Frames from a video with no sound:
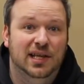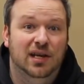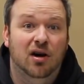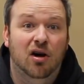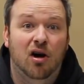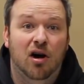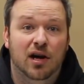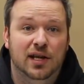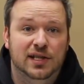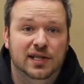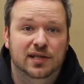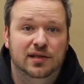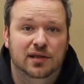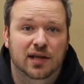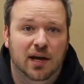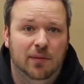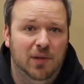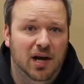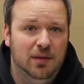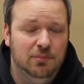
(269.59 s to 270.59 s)
the costs
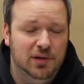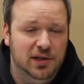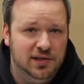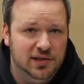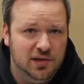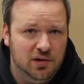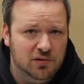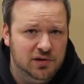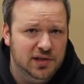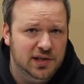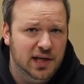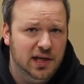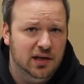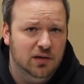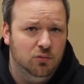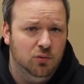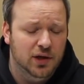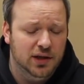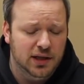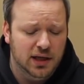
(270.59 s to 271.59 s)
that might be
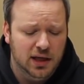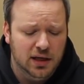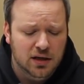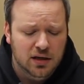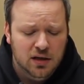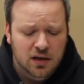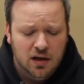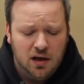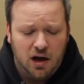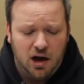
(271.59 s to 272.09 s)
associated with it,